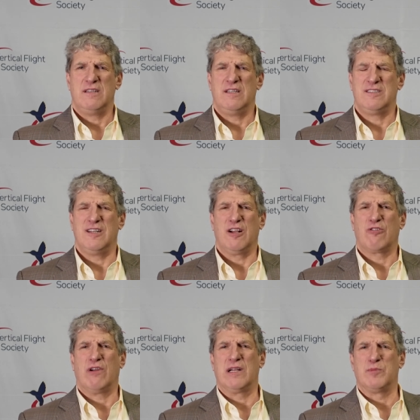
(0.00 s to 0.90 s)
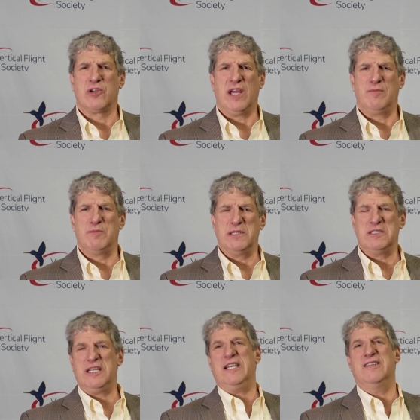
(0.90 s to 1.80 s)
is an incredible
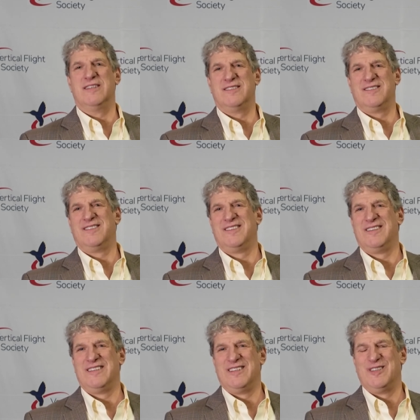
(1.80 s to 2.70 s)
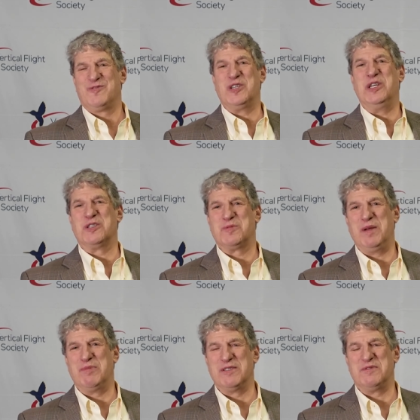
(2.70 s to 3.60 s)
capability. For years,
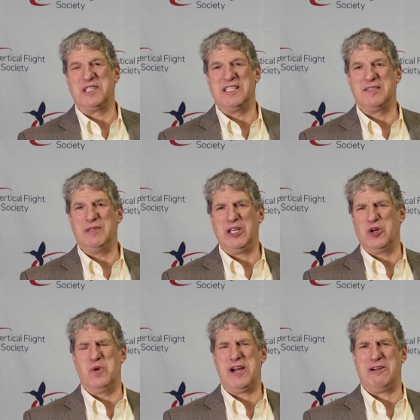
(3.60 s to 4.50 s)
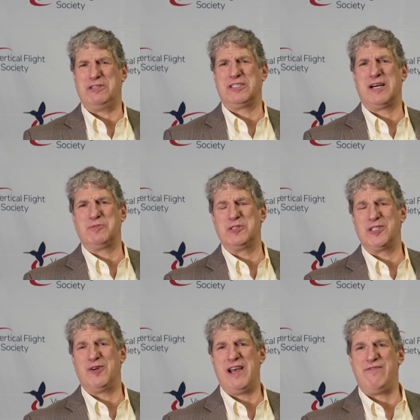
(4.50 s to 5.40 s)
people have said to me, you know, why are helicopters
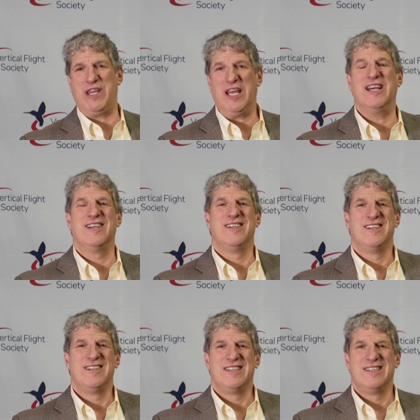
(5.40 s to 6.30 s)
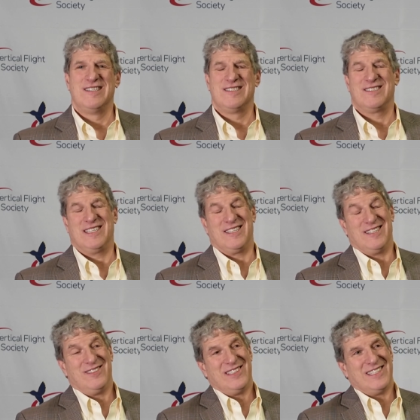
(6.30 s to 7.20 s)
so heavy? like,
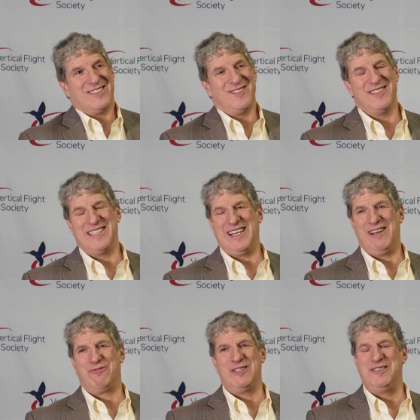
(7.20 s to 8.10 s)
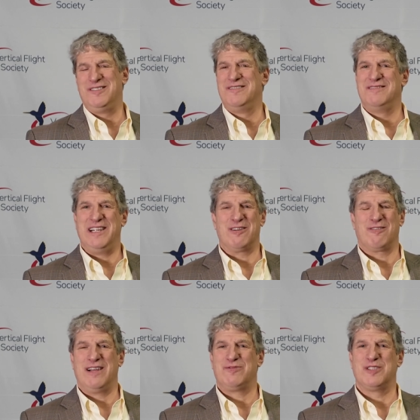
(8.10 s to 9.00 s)
well, every
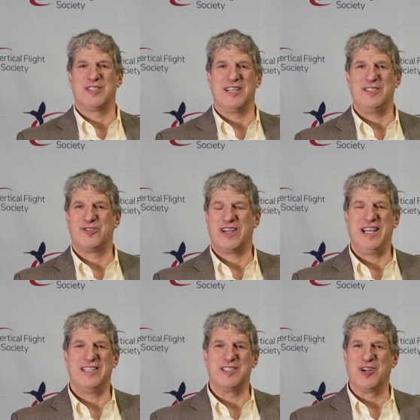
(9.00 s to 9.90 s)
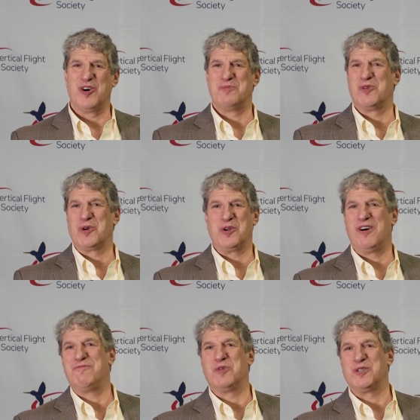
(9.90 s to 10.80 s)
aircraft design trade is an onboard,
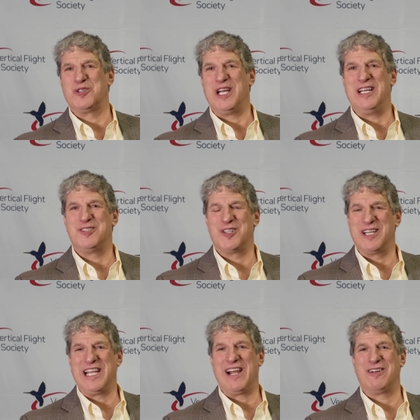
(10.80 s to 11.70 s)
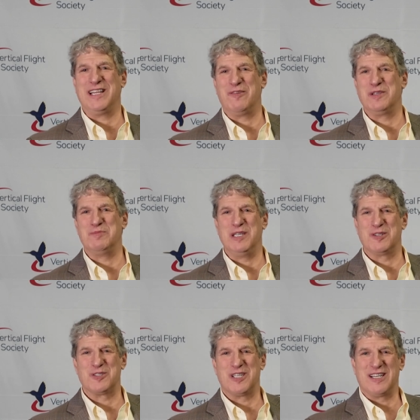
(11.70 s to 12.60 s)
offboard trade. Should I carry that with me
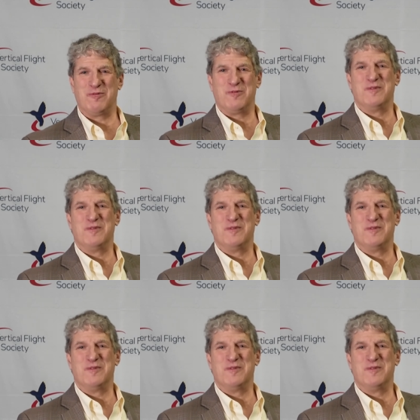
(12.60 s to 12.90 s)
or should I